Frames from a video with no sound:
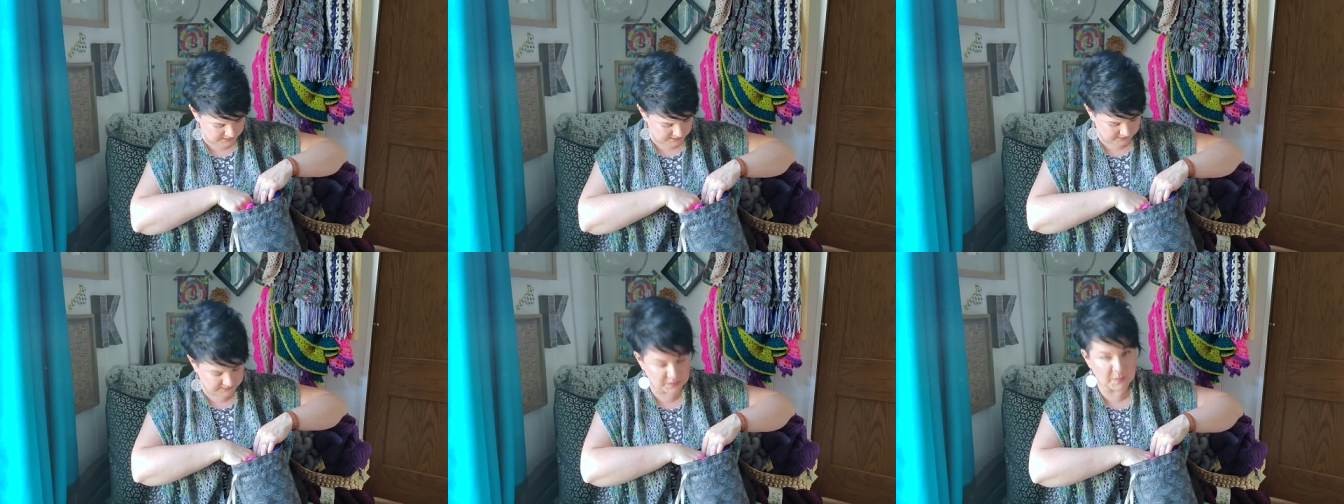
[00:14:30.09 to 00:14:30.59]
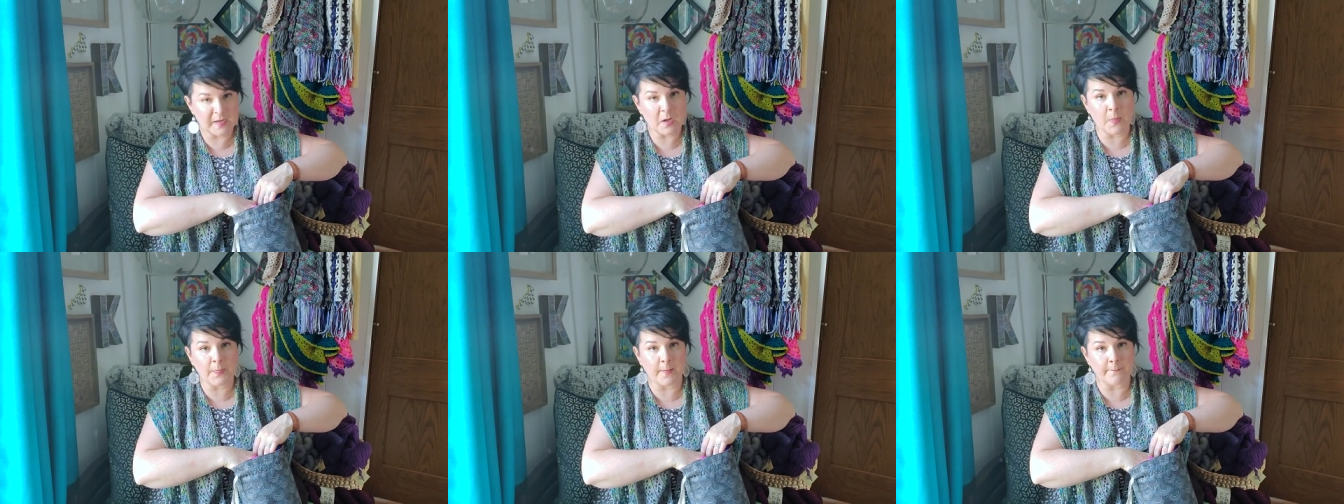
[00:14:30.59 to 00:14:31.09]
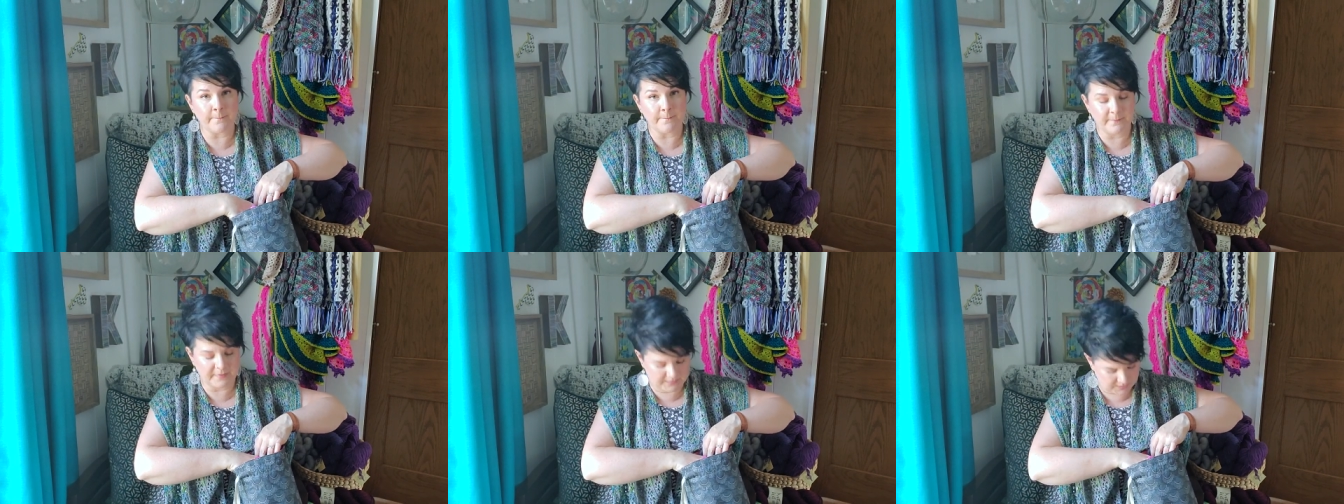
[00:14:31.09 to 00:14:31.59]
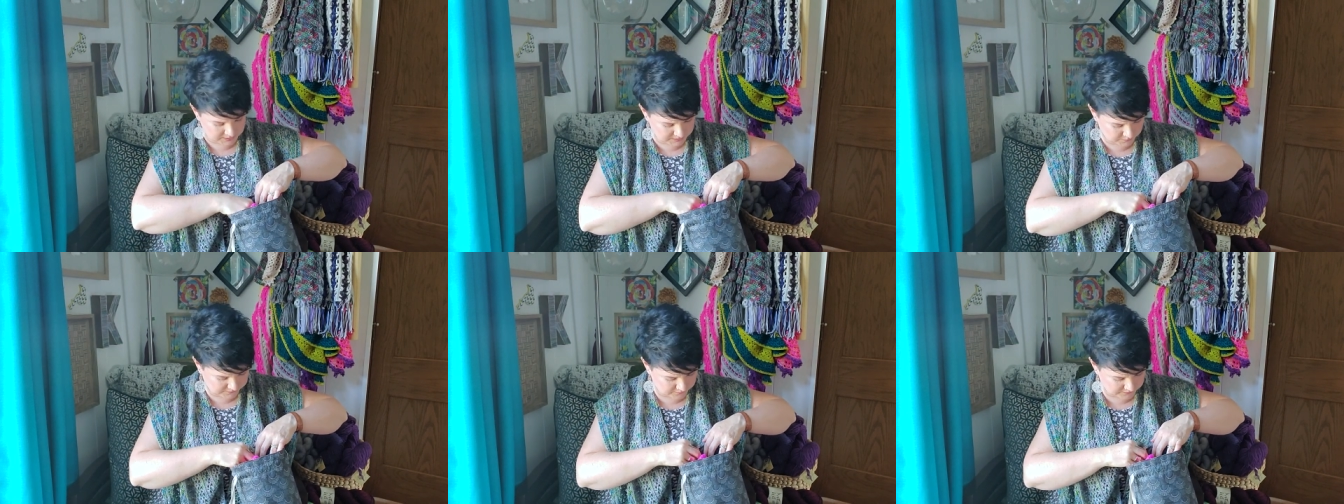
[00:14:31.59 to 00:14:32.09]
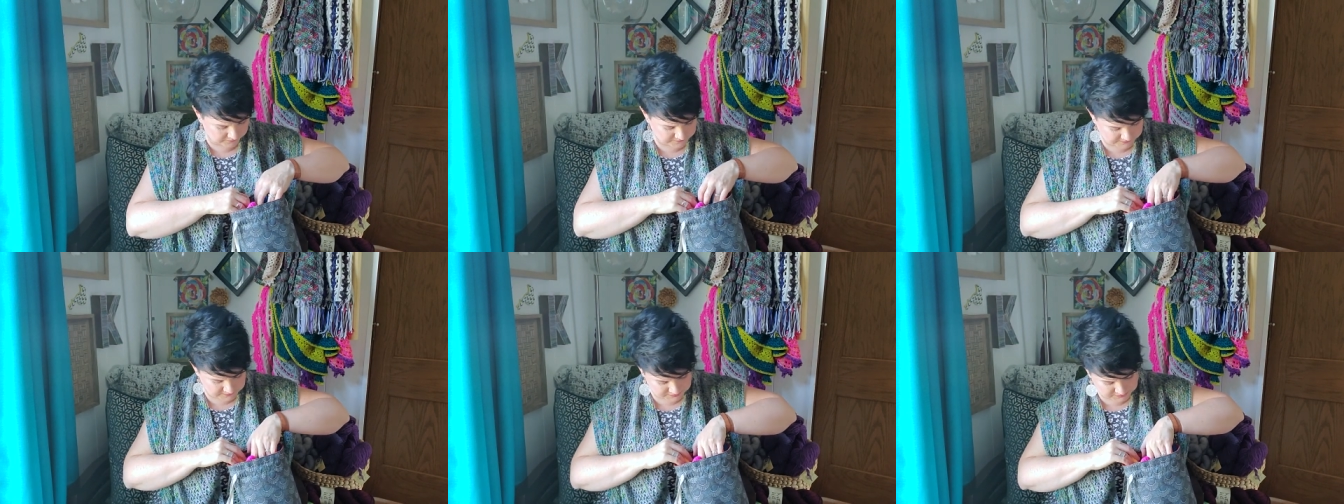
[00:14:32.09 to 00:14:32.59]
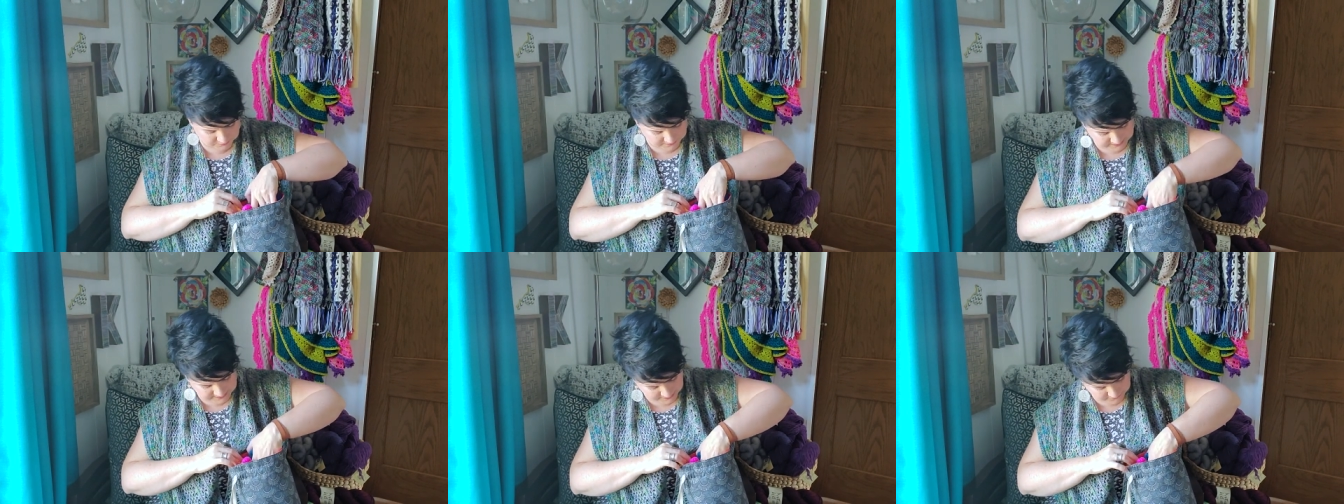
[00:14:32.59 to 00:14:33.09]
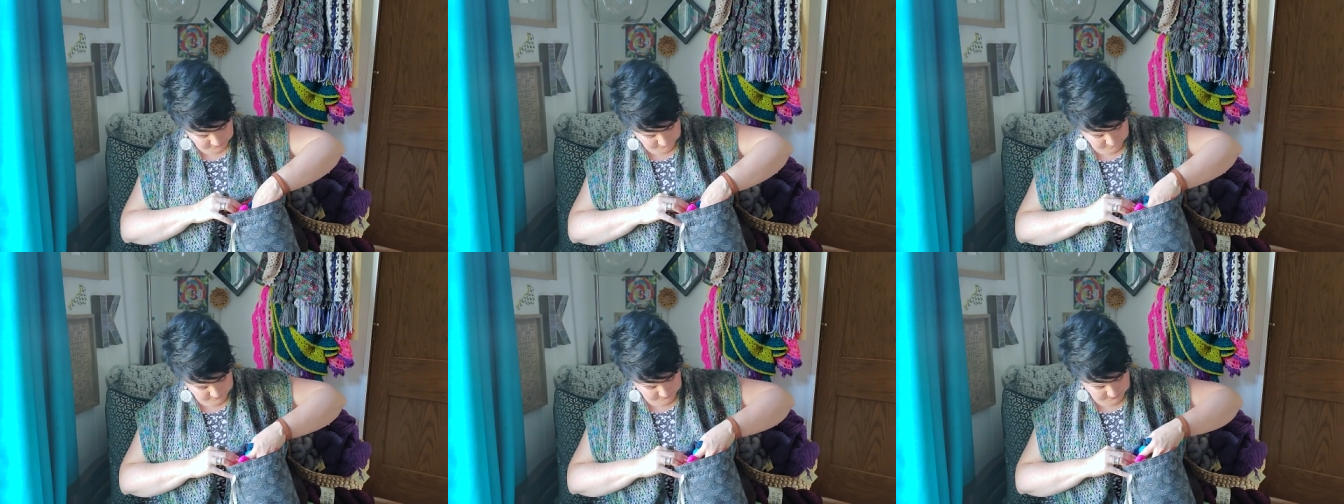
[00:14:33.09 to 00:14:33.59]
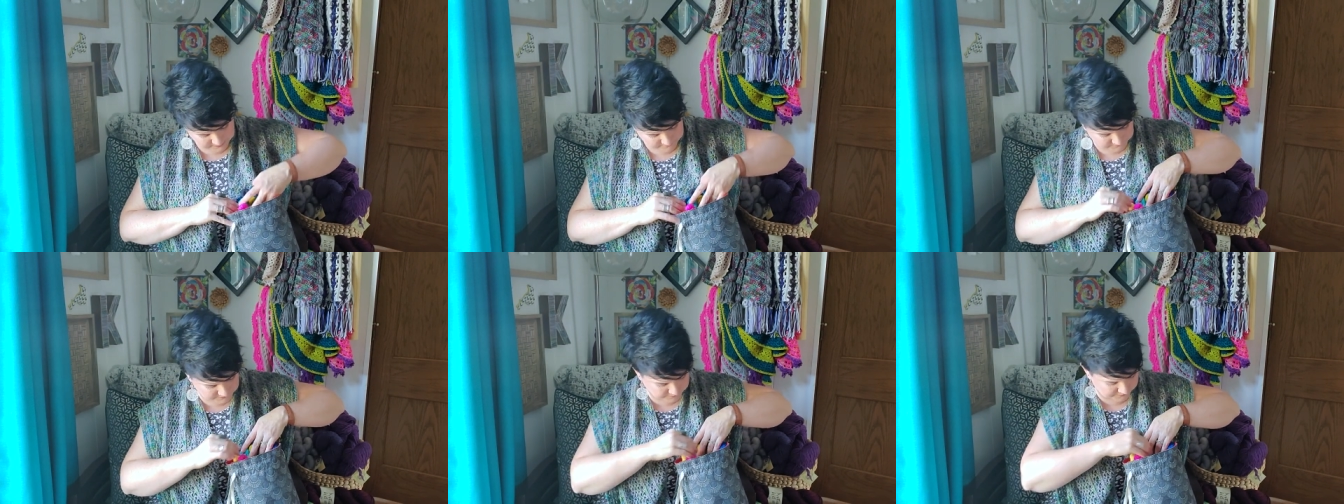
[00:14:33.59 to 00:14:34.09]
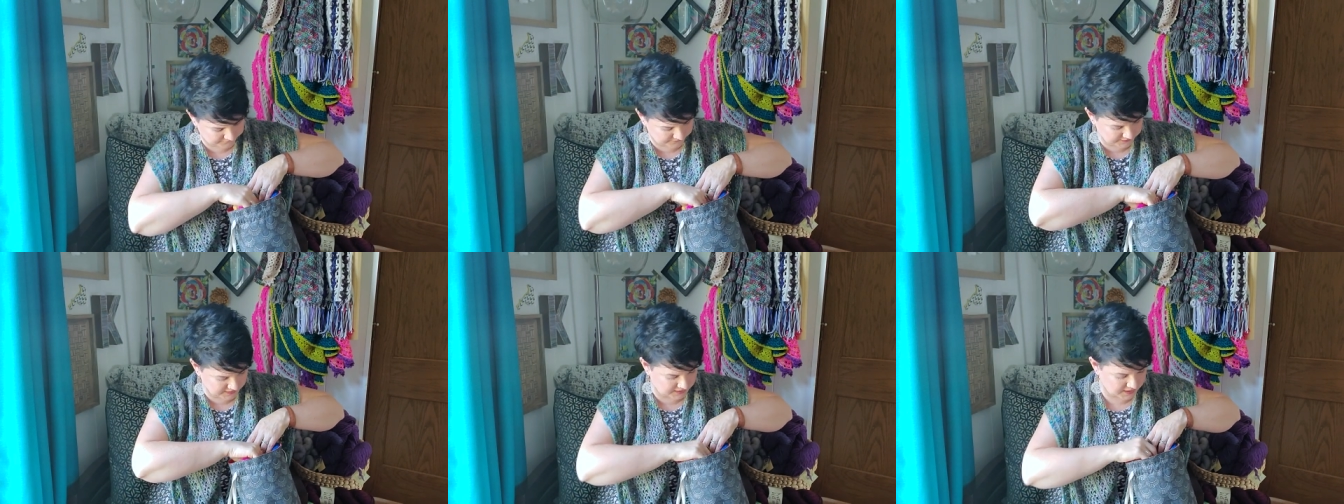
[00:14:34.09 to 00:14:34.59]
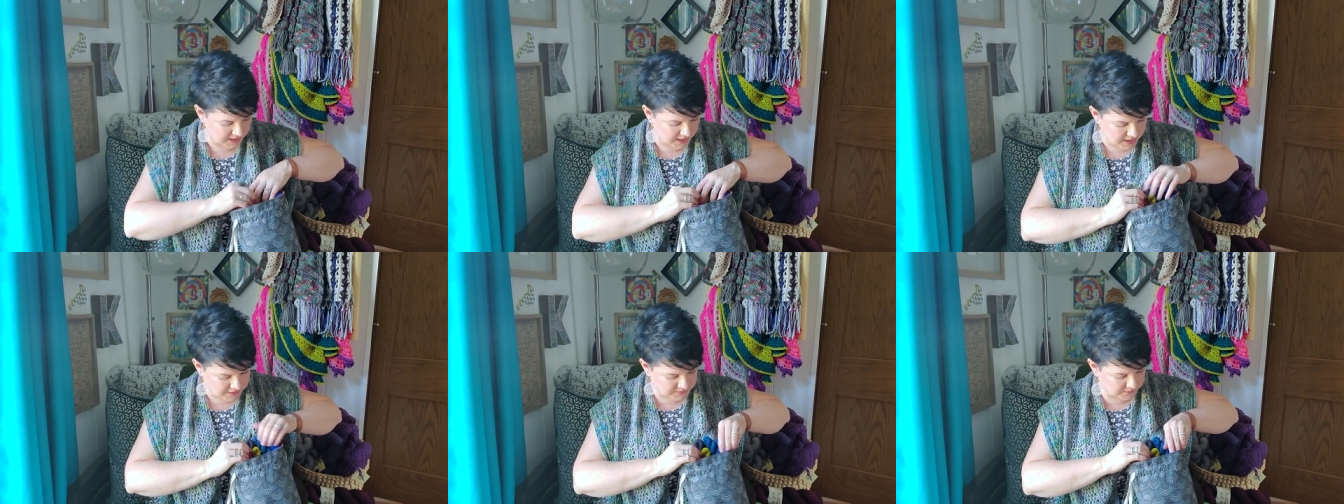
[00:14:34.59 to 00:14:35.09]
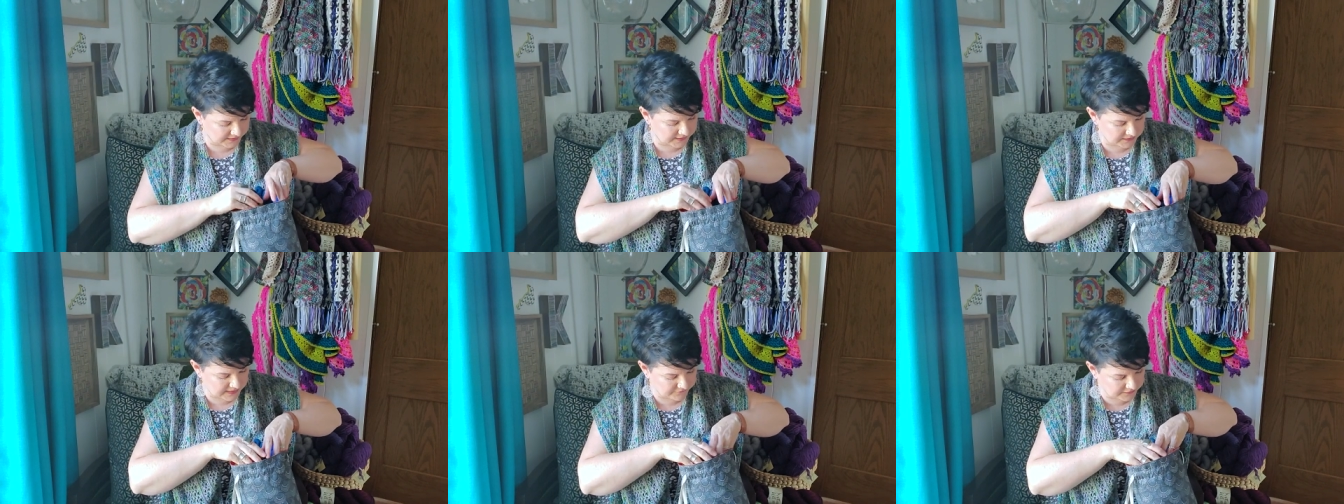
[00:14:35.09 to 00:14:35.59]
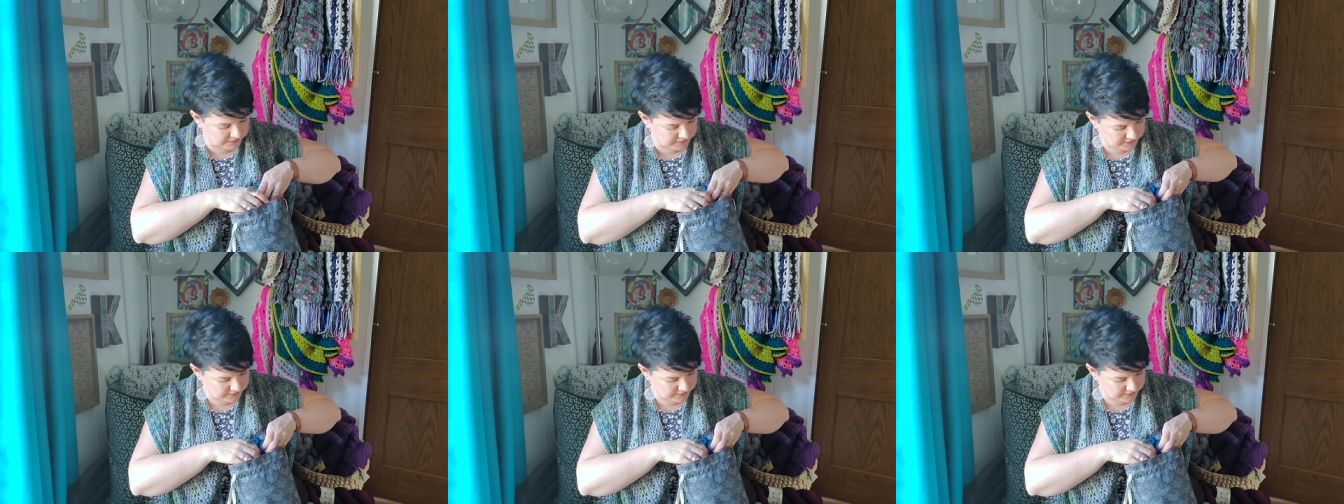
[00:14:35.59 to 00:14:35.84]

and so i got them not knowing what i was going to do and now they've become the perfect thing so i had 11